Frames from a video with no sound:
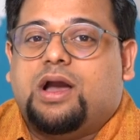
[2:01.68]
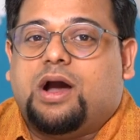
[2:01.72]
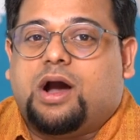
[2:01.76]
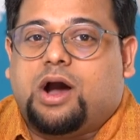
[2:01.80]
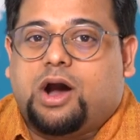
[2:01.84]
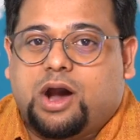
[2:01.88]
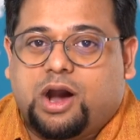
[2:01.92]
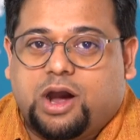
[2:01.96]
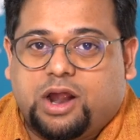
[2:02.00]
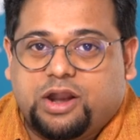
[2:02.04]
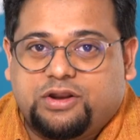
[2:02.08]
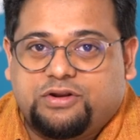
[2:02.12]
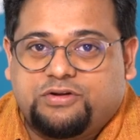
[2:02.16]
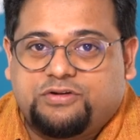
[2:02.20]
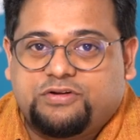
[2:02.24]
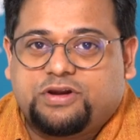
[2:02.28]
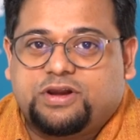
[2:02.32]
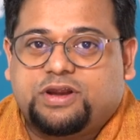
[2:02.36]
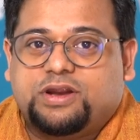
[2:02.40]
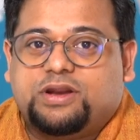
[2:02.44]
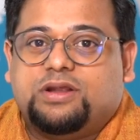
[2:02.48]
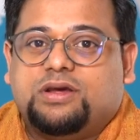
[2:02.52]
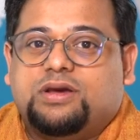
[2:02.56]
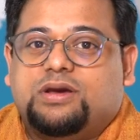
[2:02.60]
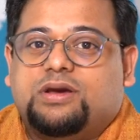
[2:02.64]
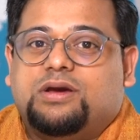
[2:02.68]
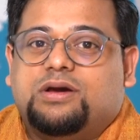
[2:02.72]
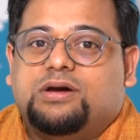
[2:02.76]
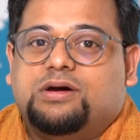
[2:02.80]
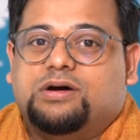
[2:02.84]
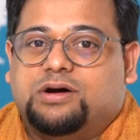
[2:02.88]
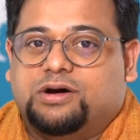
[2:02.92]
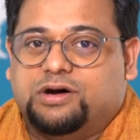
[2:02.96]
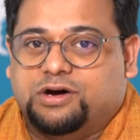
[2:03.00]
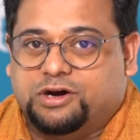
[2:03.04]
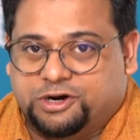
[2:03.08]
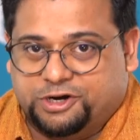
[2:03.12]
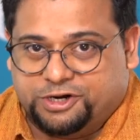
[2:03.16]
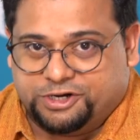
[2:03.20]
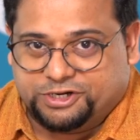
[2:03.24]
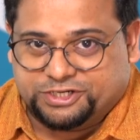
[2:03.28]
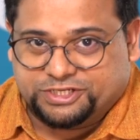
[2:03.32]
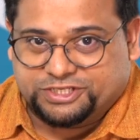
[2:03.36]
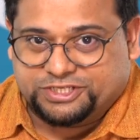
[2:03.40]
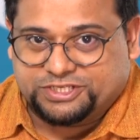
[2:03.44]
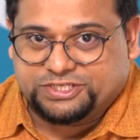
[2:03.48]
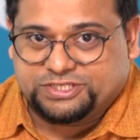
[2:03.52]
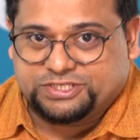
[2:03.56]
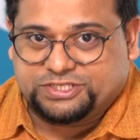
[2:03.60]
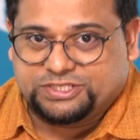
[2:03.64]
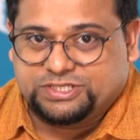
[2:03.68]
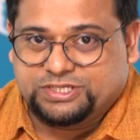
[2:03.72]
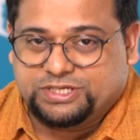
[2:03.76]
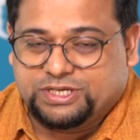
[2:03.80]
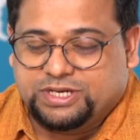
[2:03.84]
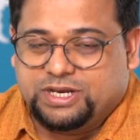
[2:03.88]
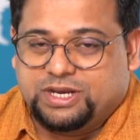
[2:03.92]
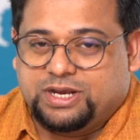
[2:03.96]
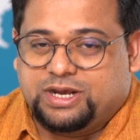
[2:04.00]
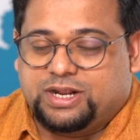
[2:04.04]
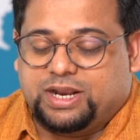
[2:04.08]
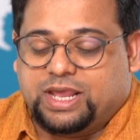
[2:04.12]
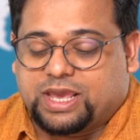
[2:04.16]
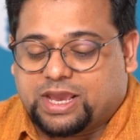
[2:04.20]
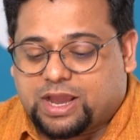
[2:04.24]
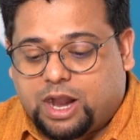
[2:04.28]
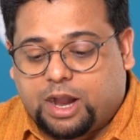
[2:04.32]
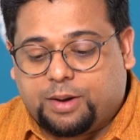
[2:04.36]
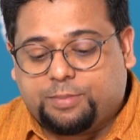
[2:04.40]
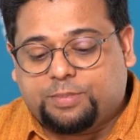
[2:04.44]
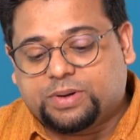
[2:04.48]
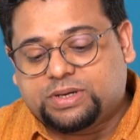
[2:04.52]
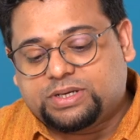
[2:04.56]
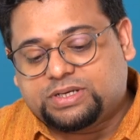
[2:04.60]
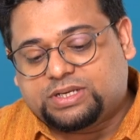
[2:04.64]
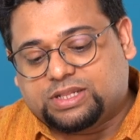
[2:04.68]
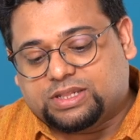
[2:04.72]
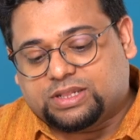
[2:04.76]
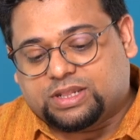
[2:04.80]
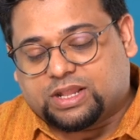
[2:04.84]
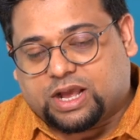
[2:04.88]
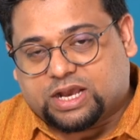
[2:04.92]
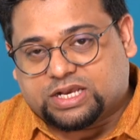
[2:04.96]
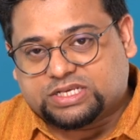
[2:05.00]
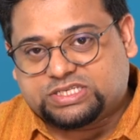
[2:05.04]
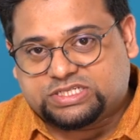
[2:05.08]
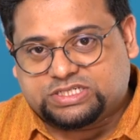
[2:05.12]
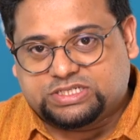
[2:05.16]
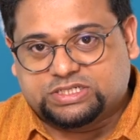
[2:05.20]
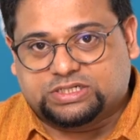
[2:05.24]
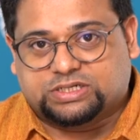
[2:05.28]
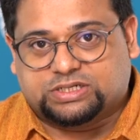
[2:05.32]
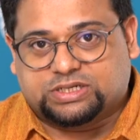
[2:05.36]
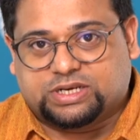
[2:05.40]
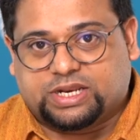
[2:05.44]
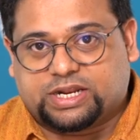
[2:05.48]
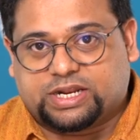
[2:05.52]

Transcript: hundred hertz. Like up until last year,